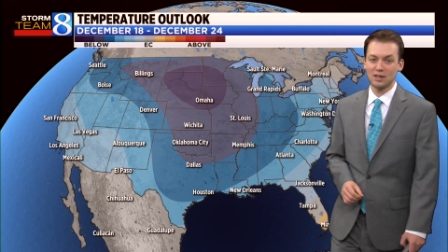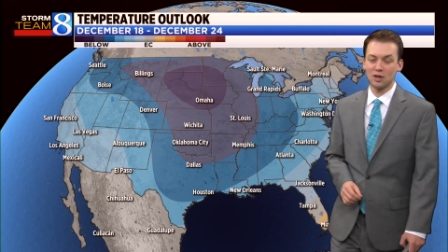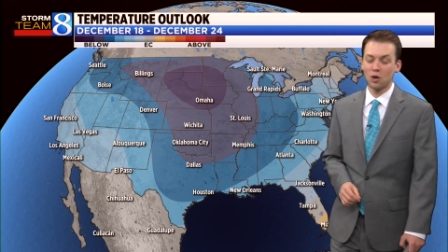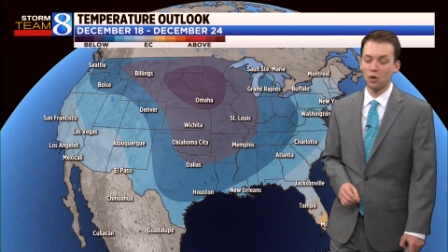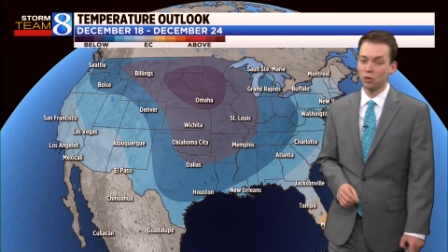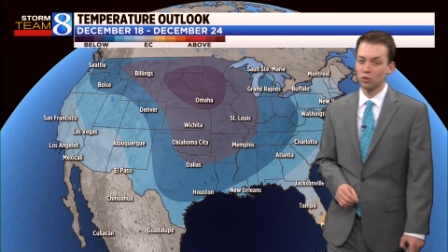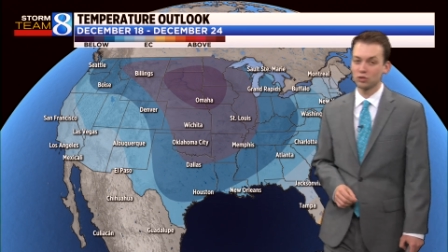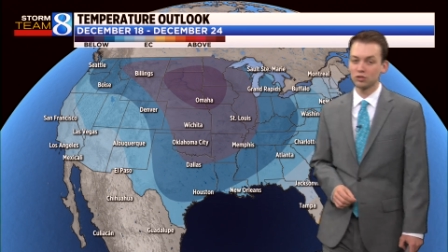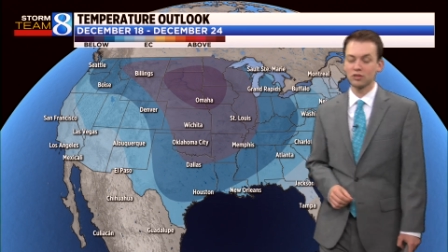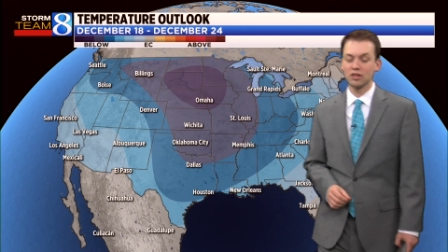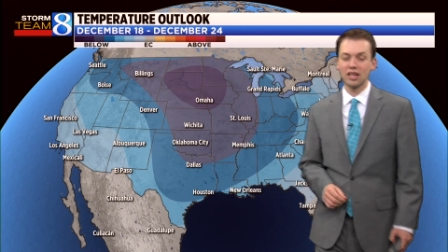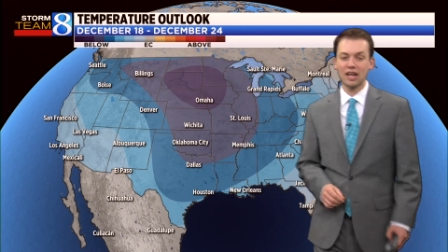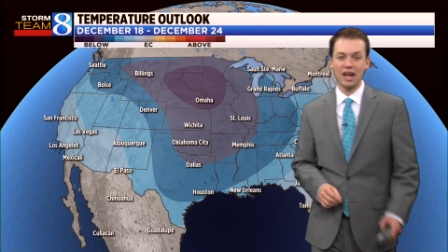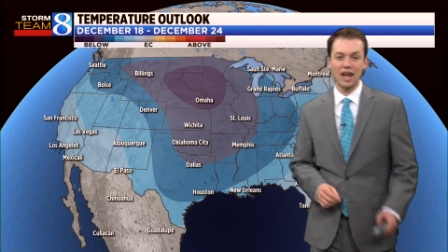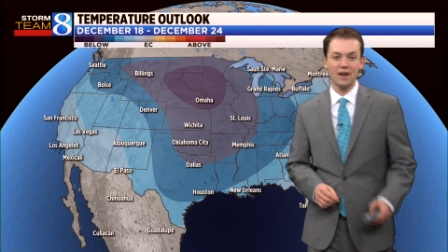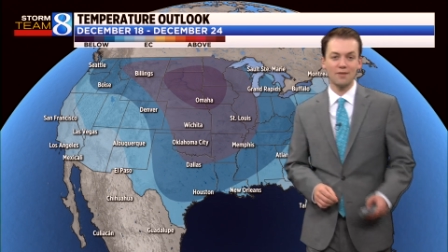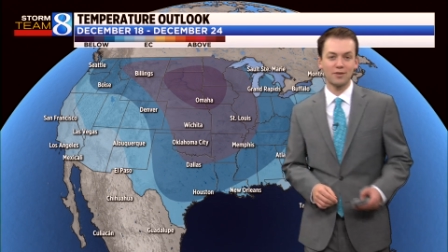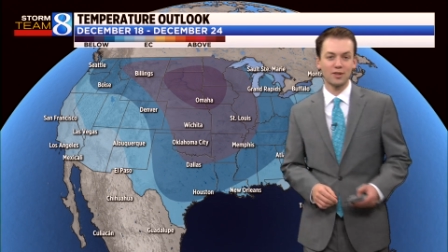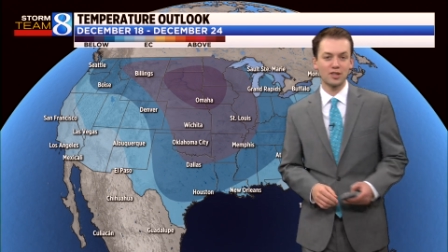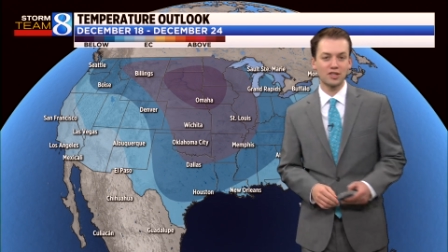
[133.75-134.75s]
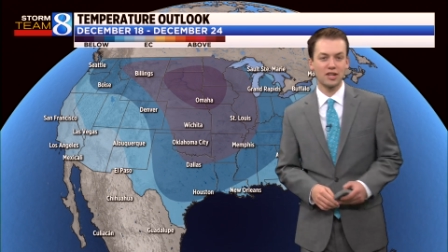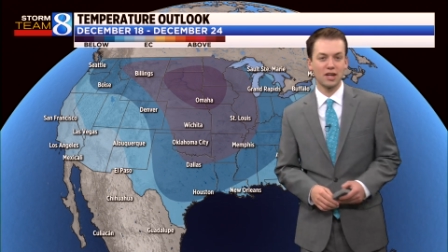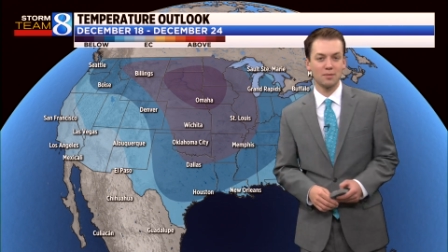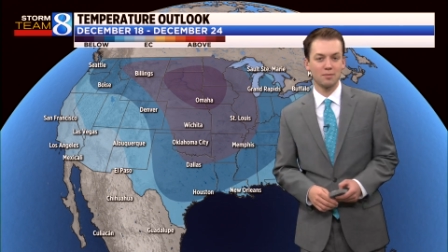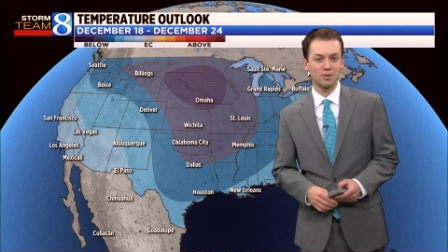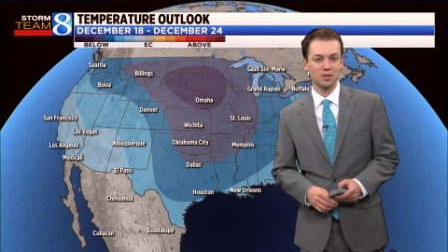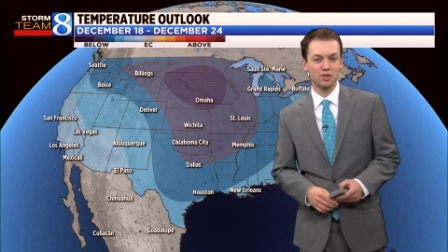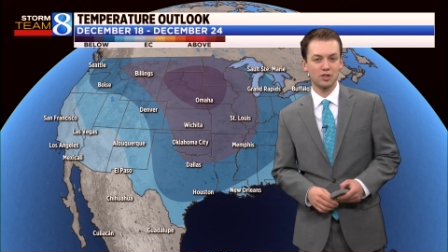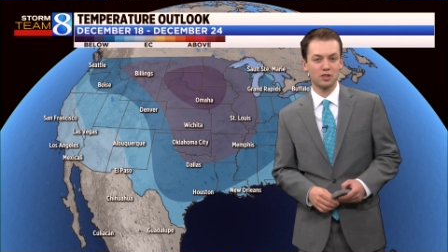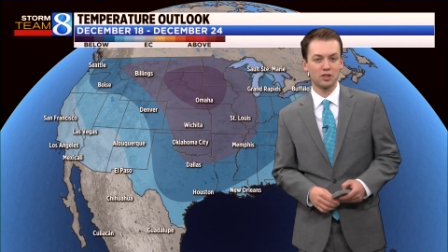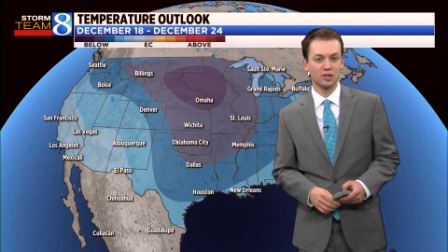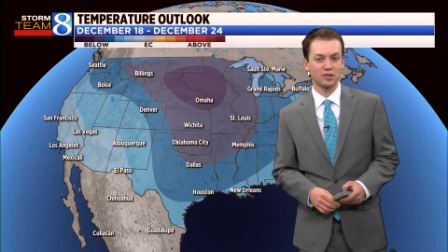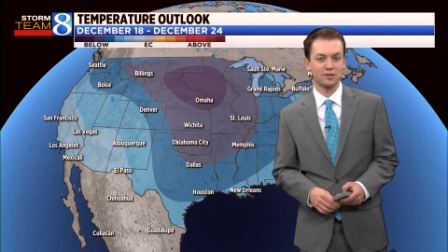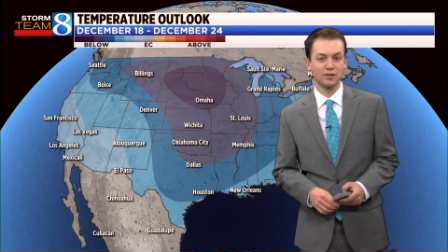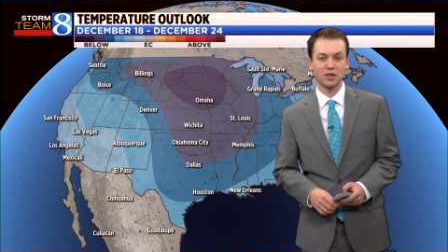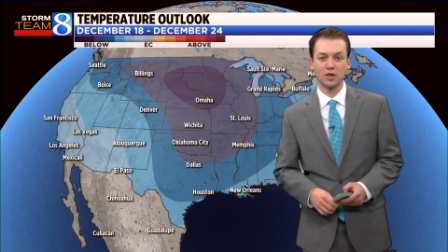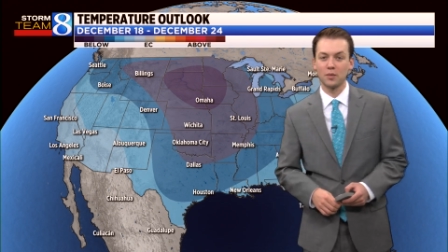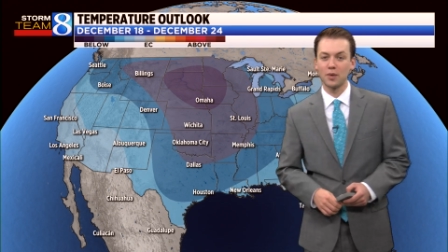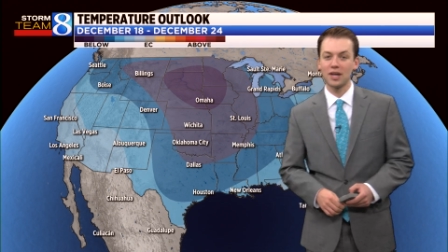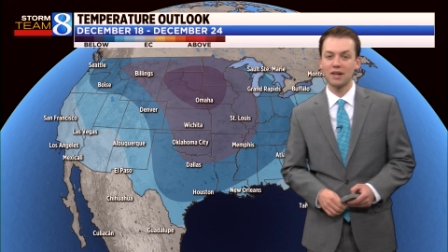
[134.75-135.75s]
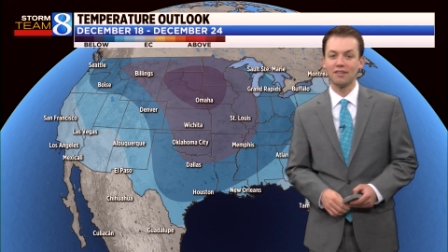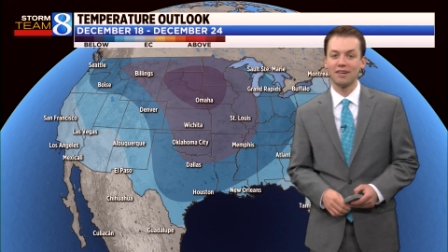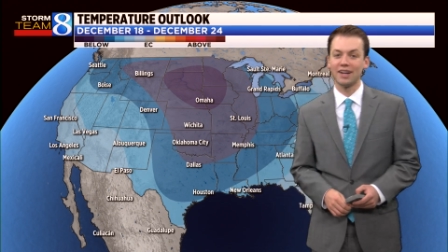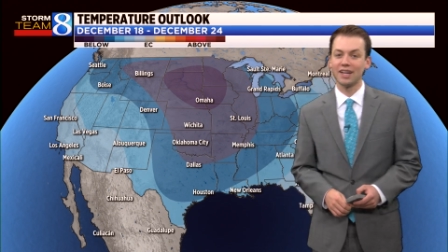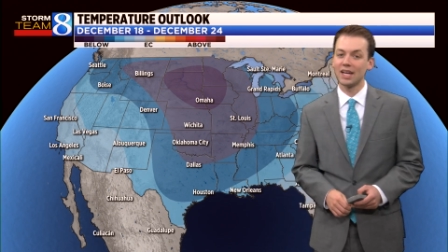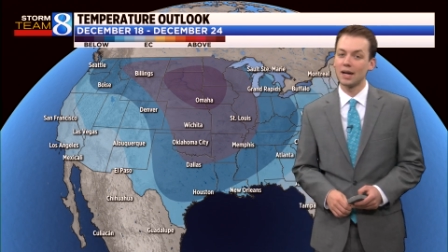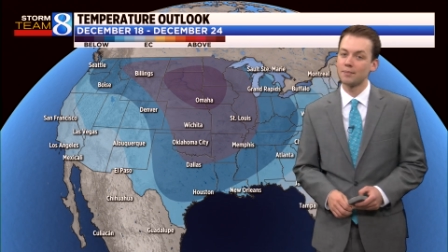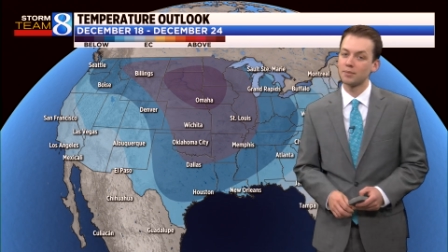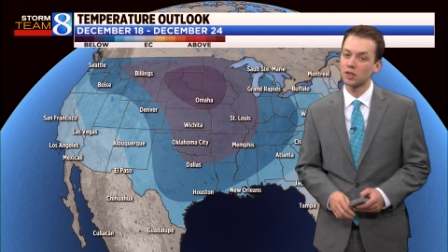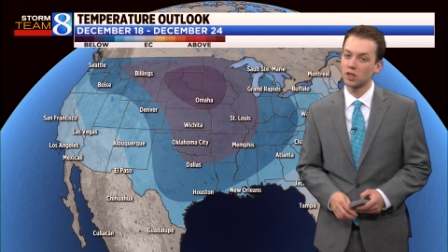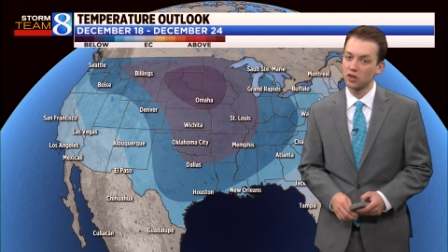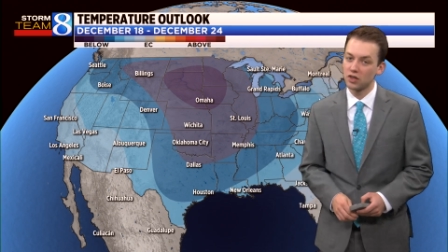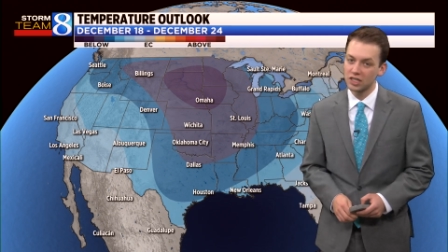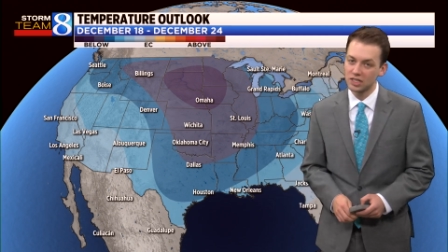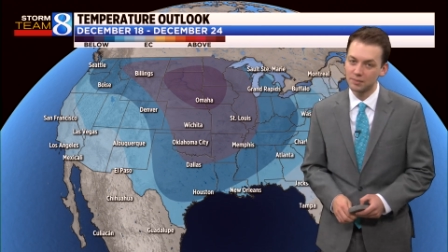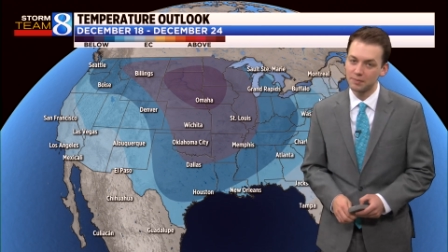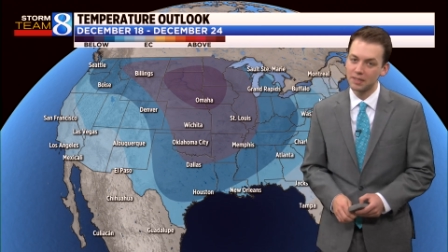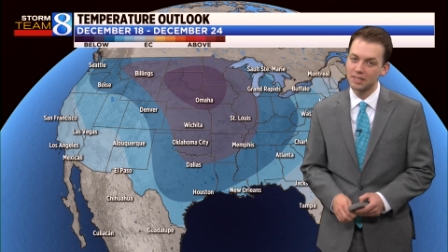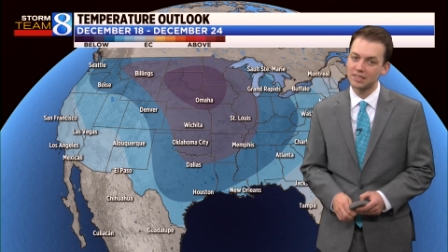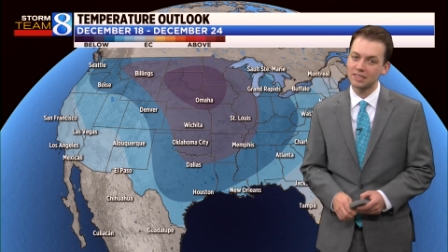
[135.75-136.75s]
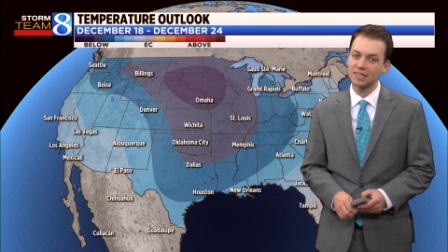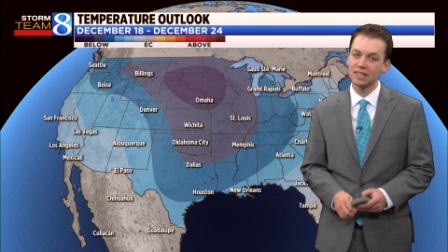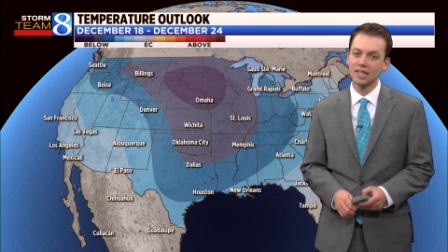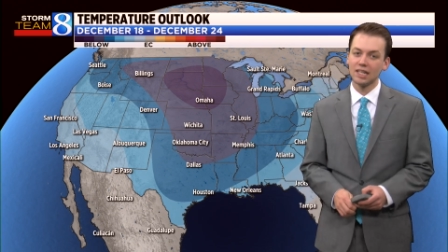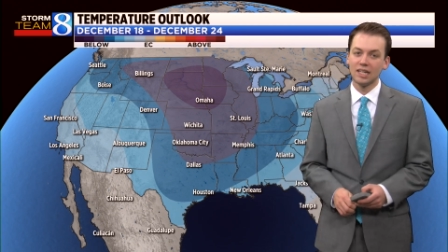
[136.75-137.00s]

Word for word: colder than average temperatures for the week leading up to Christmas.